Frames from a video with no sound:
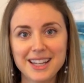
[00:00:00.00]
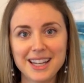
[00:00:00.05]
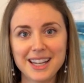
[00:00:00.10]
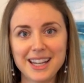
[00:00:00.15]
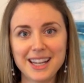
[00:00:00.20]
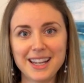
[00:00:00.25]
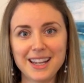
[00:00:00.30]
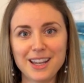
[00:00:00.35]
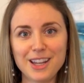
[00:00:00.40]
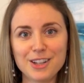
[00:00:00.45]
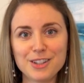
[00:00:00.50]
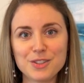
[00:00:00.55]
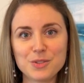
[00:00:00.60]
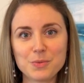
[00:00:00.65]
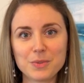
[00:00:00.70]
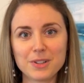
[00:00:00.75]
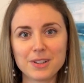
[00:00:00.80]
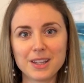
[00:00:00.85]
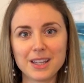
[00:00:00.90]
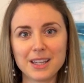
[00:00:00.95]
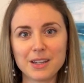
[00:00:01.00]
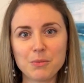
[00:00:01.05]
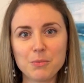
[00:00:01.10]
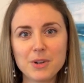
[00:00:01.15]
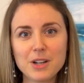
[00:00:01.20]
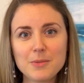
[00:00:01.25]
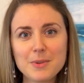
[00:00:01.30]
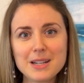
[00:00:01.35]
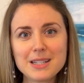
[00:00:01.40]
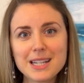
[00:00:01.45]
and we're like, what
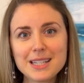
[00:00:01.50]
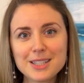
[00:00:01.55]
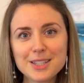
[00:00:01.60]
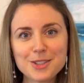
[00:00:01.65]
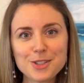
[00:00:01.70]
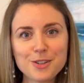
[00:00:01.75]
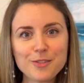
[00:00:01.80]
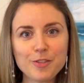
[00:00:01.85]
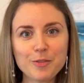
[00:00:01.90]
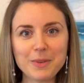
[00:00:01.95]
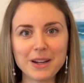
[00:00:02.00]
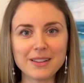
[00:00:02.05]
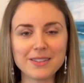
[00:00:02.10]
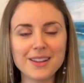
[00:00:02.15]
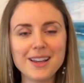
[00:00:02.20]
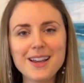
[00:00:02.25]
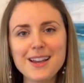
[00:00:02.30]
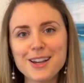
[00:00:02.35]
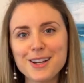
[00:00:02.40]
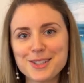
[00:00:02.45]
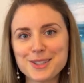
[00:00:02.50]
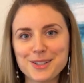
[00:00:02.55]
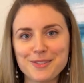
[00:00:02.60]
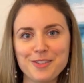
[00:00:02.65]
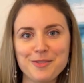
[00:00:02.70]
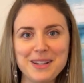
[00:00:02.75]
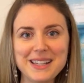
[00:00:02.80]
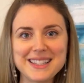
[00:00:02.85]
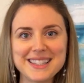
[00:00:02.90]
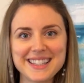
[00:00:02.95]
do I need to do for my lungs or for
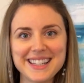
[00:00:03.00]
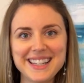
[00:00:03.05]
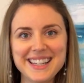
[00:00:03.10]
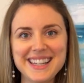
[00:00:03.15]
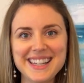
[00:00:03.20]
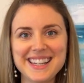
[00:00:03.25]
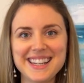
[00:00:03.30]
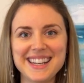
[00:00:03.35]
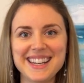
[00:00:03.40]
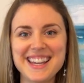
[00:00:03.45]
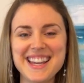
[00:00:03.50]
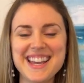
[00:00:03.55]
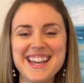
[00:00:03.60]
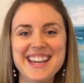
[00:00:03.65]
my skin?